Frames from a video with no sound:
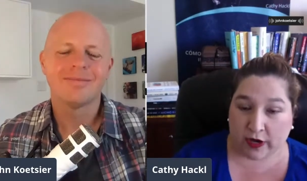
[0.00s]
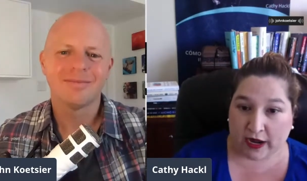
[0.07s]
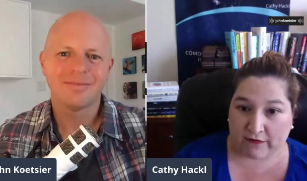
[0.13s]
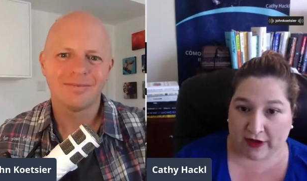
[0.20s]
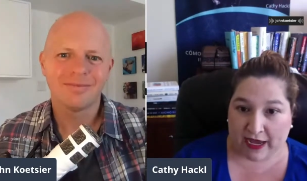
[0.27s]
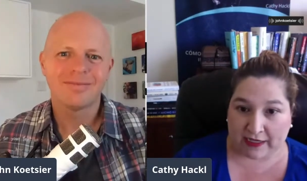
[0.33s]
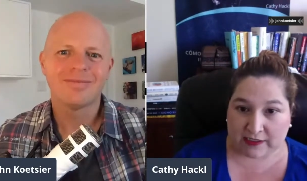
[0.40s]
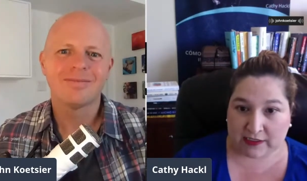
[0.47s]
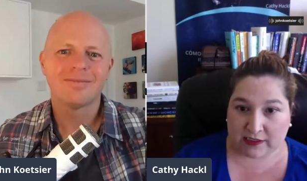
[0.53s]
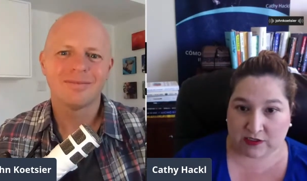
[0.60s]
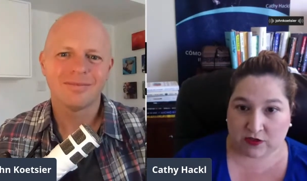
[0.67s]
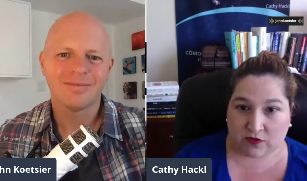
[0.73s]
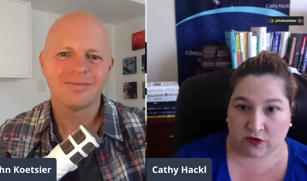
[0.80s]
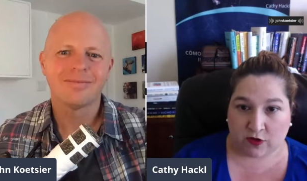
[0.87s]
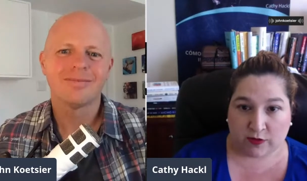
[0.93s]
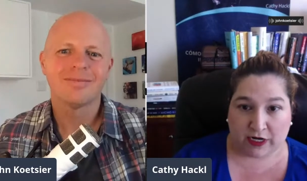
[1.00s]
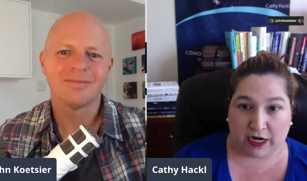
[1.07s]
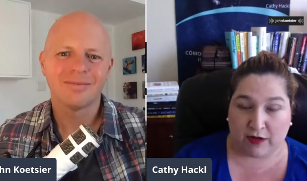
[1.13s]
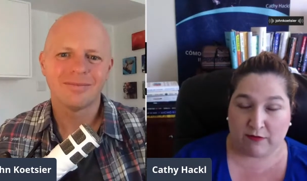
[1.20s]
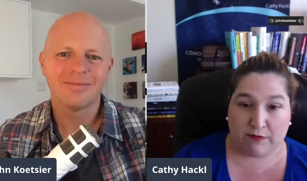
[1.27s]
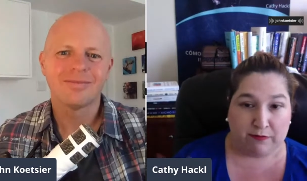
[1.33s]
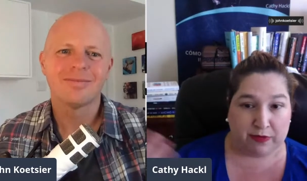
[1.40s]
Speaker 1: have access to them, and
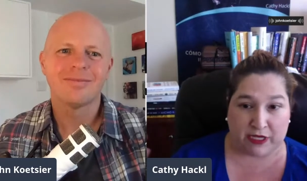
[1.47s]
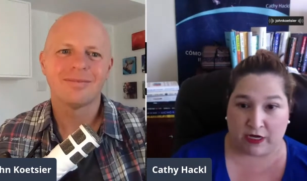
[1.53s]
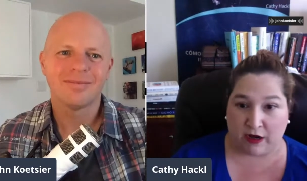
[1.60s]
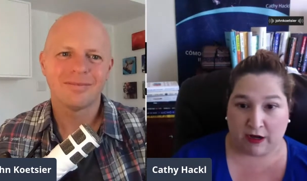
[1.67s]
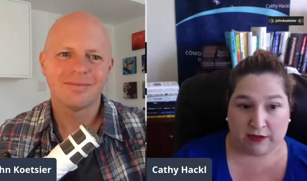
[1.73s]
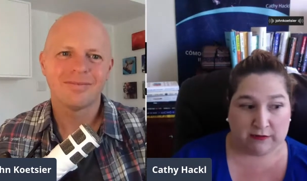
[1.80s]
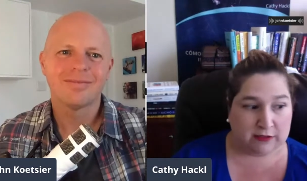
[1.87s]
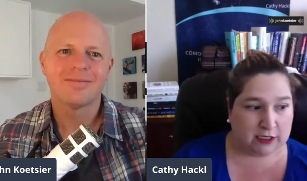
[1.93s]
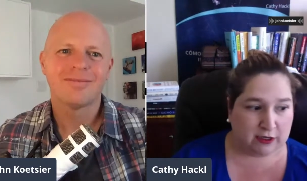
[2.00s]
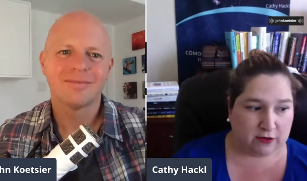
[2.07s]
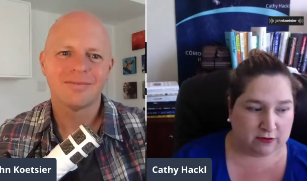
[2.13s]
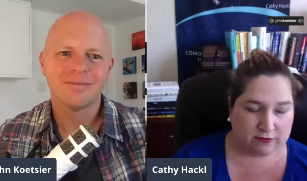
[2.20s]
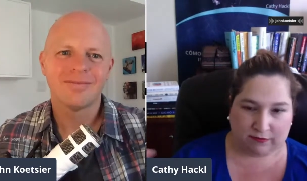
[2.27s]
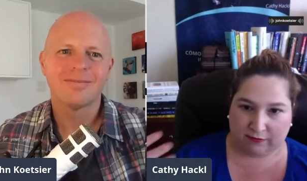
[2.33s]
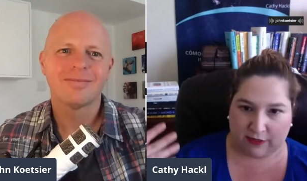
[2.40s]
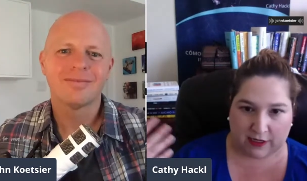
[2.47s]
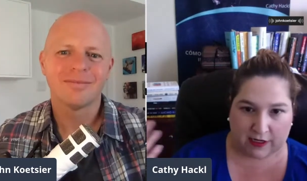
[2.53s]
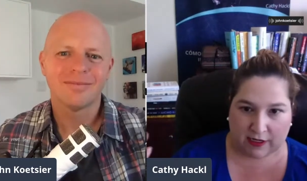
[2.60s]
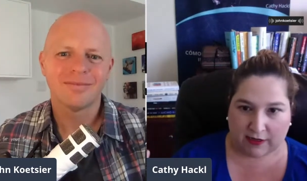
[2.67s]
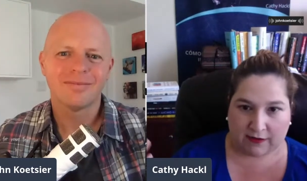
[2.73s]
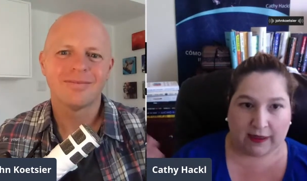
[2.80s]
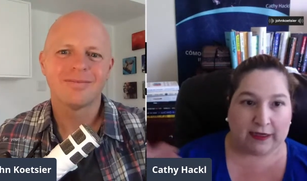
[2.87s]
I'm beyond, you know,
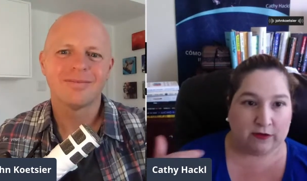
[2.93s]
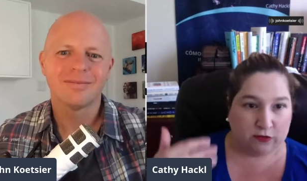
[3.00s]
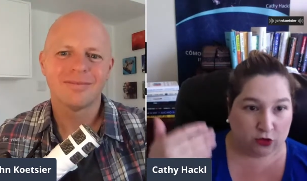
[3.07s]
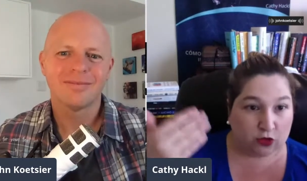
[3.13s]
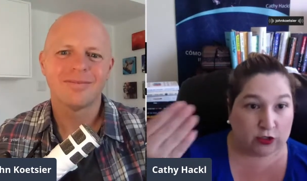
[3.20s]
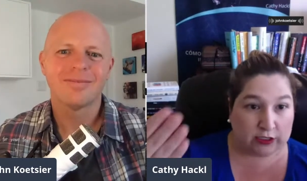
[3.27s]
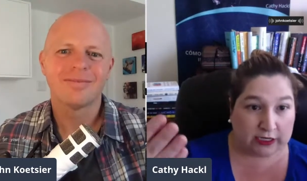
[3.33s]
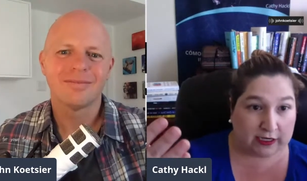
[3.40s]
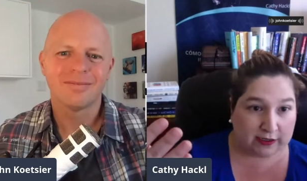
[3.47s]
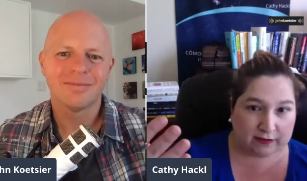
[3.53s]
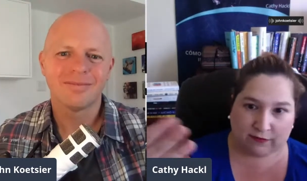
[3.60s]
like Neuralink